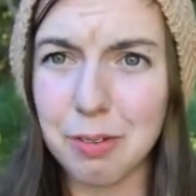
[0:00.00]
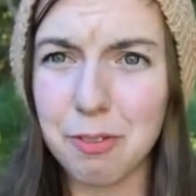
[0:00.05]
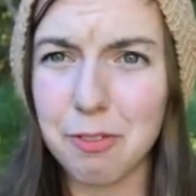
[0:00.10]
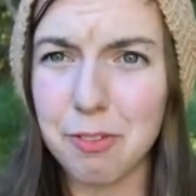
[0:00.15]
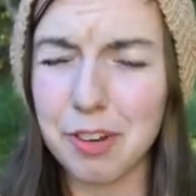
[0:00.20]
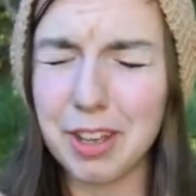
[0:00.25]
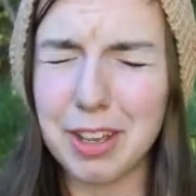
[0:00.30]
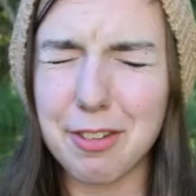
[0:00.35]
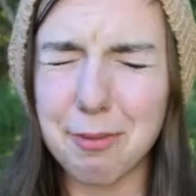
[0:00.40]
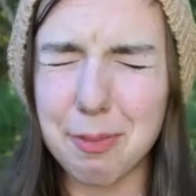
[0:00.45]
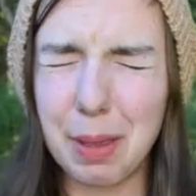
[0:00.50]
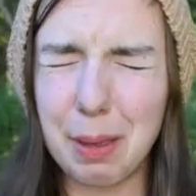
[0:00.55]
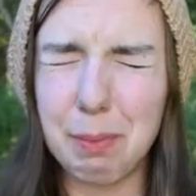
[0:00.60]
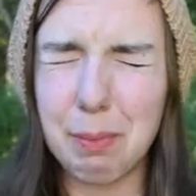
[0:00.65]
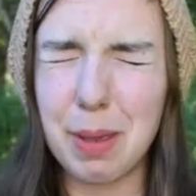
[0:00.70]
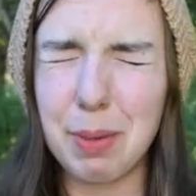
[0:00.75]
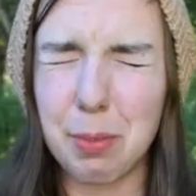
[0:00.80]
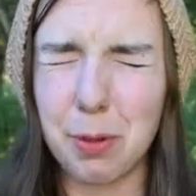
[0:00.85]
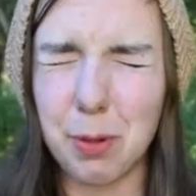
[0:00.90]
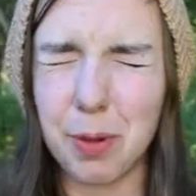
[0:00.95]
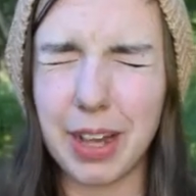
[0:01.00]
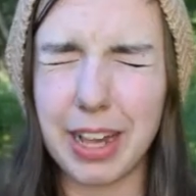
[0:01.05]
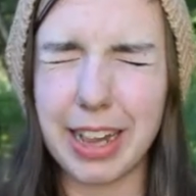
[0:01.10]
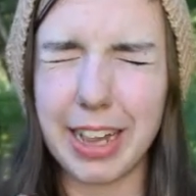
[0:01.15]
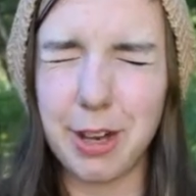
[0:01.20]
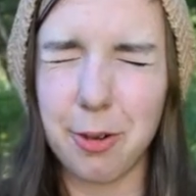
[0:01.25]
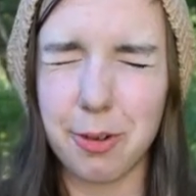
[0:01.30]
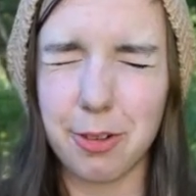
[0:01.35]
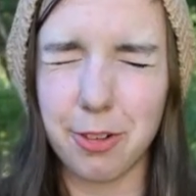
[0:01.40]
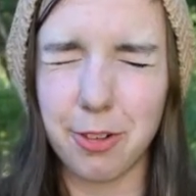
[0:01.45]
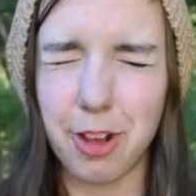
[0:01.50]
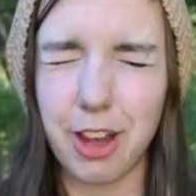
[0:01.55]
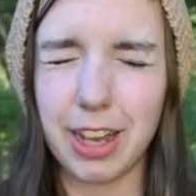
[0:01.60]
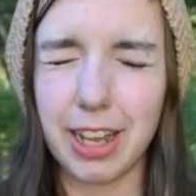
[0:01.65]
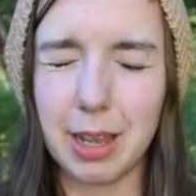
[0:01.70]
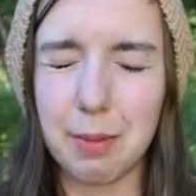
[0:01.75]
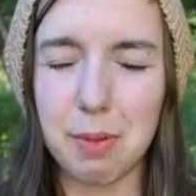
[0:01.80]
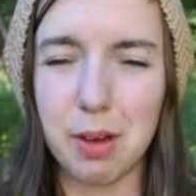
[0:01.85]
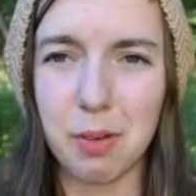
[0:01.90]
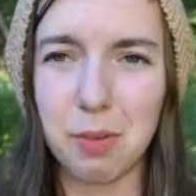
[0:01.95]
forgive me, people who actually know what they're
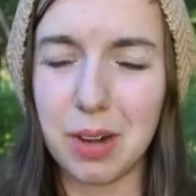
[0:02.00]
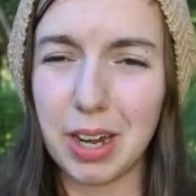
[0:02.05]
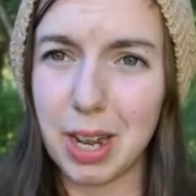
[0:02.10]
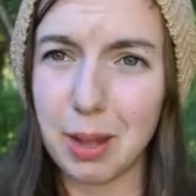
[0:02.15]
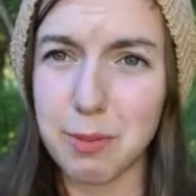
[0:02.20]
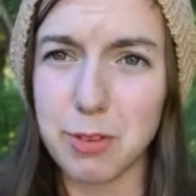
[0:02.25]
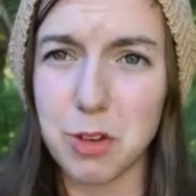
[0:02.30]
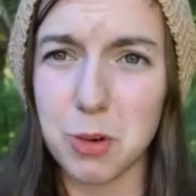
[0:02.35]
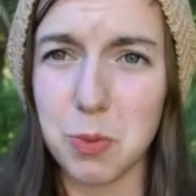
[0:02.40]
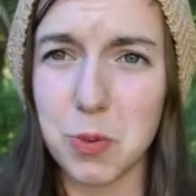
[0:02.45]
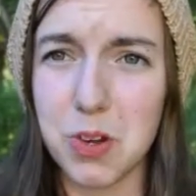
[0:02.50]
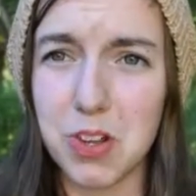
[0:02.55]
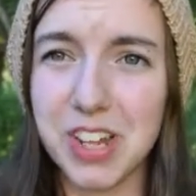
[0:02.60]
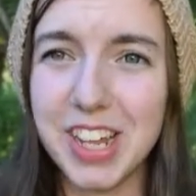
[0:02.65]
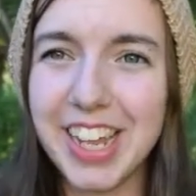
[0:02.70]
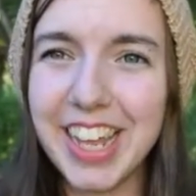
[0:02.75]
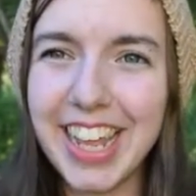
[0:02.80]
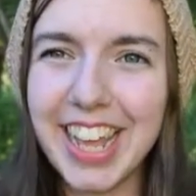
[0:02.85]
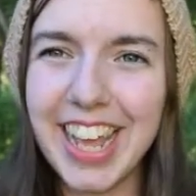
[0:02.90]
talking about when it comes to wool.